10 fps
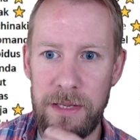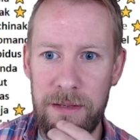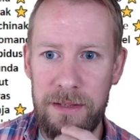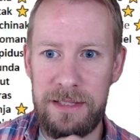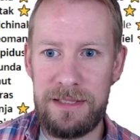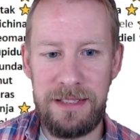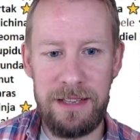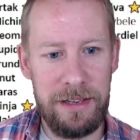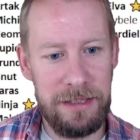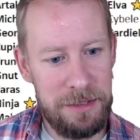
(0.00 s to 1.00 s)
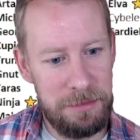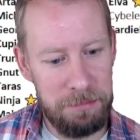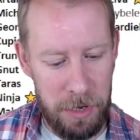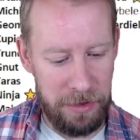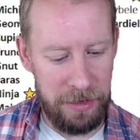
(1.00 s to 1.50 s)
This is like
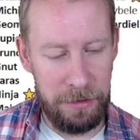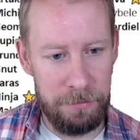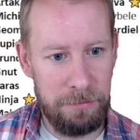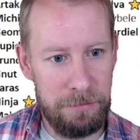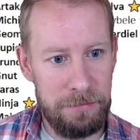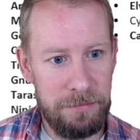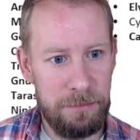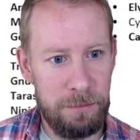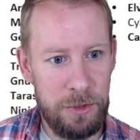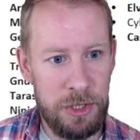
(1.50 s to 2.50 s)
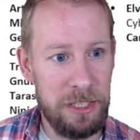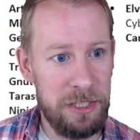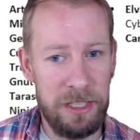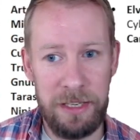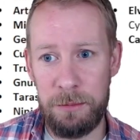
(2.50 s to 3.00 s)
my cheat
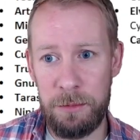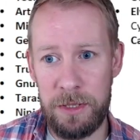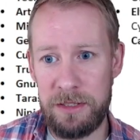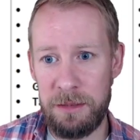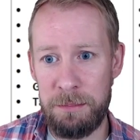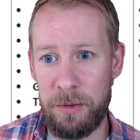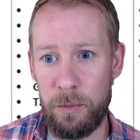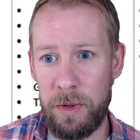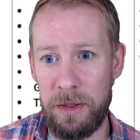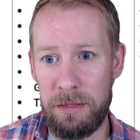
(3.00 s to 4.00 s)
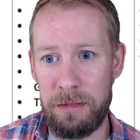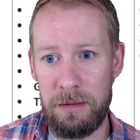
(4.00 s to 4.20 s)
sheet, which I built with